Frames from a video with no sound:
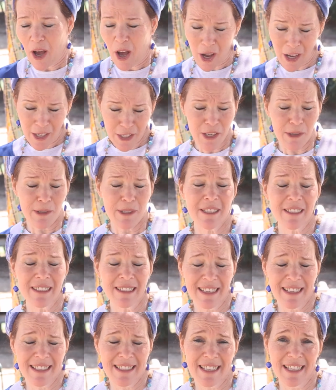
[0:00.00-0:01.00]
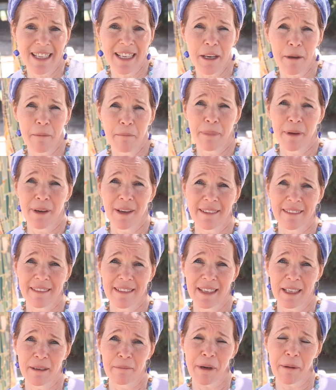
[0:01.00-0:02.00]
I chose to listen, but
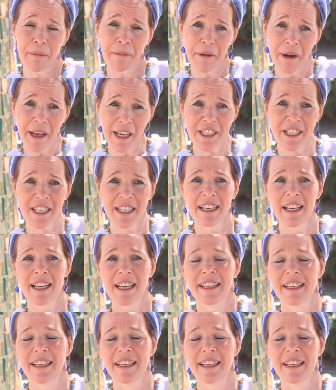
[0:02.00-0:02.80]
in preparation,